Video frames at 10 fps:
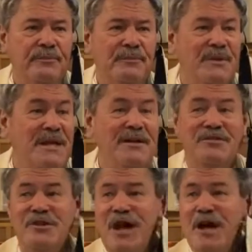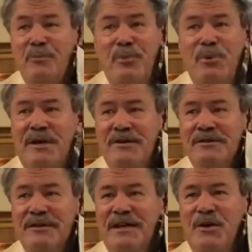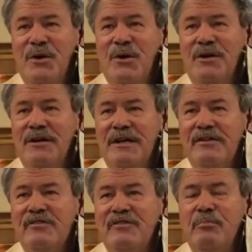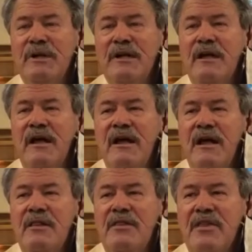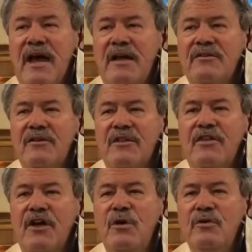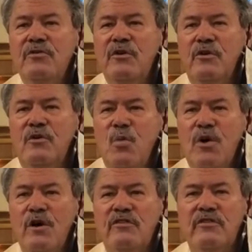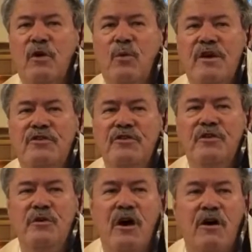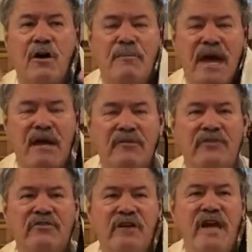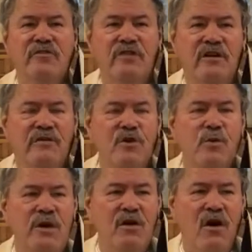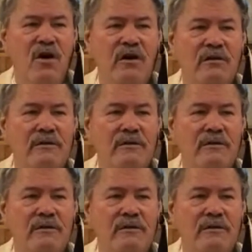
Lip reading: But that is not the point at all. It is simply that those good works that we do are a manifestation of who we are.